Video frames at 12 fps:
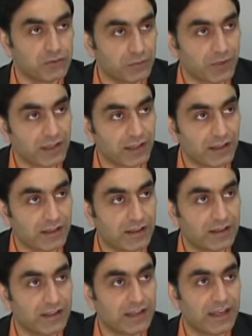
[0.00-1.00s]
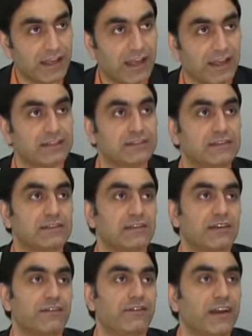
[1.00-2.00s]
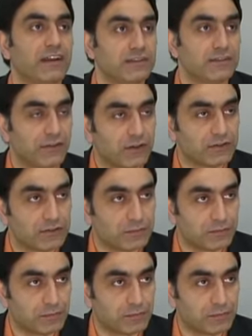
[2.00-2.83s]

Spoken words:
Mecca and found the